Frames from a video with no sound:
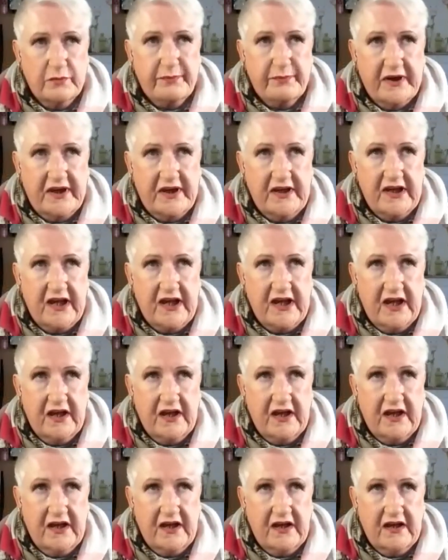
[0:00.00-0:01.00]
be
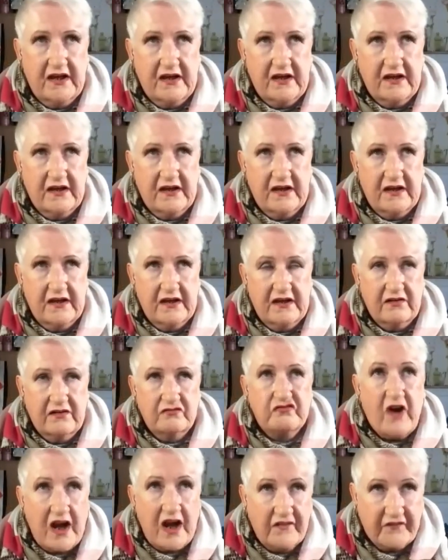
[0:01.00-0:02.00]

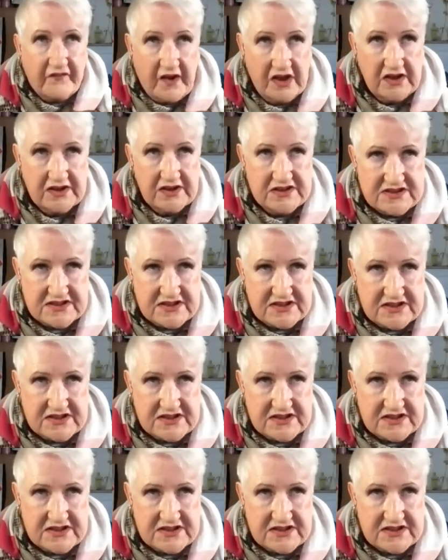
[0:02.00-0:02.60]
relevant.